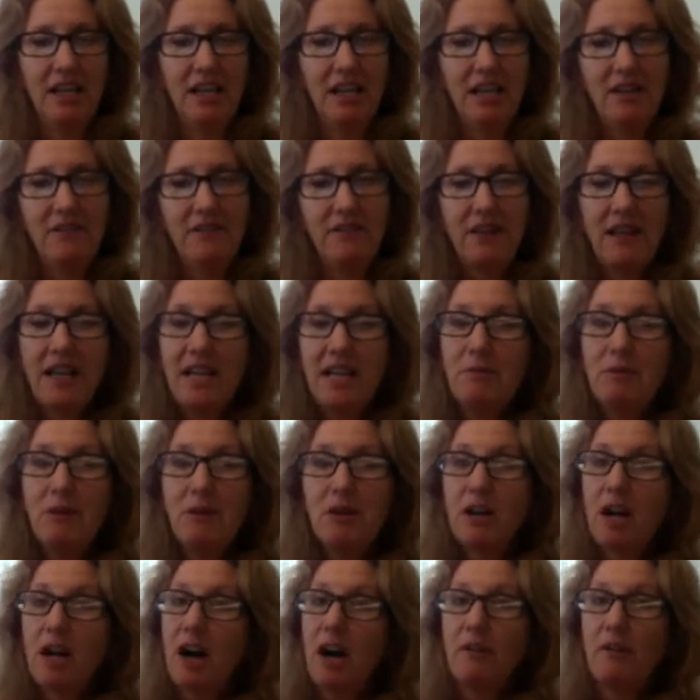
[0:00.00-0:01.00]
an
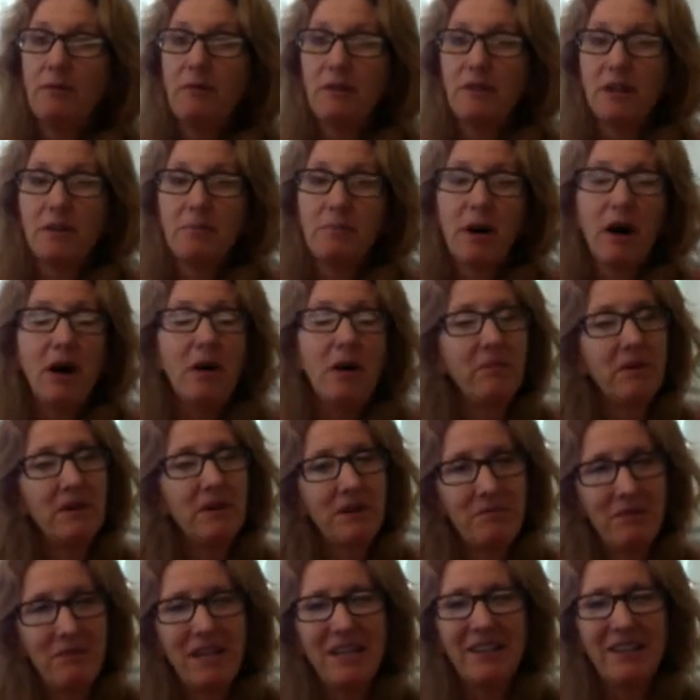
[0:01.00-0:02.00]
inflatable cuff with a pump
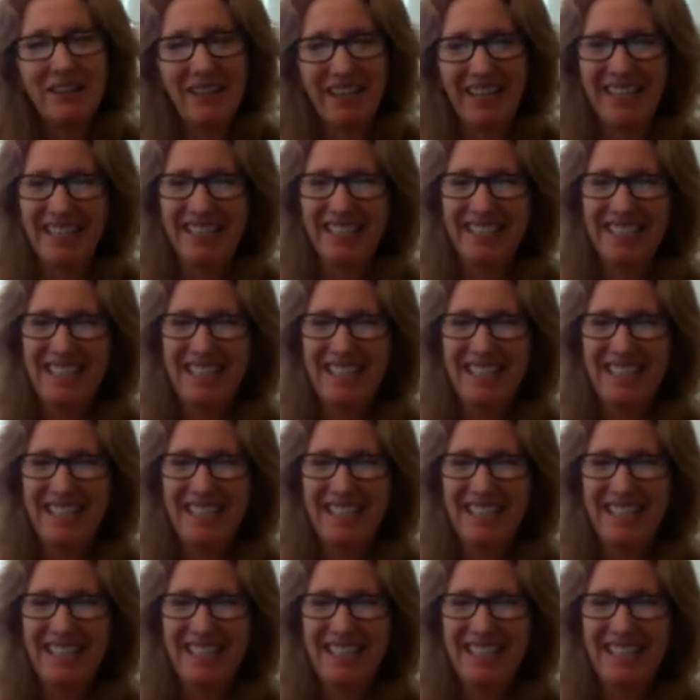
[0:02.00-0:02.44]
and a meter.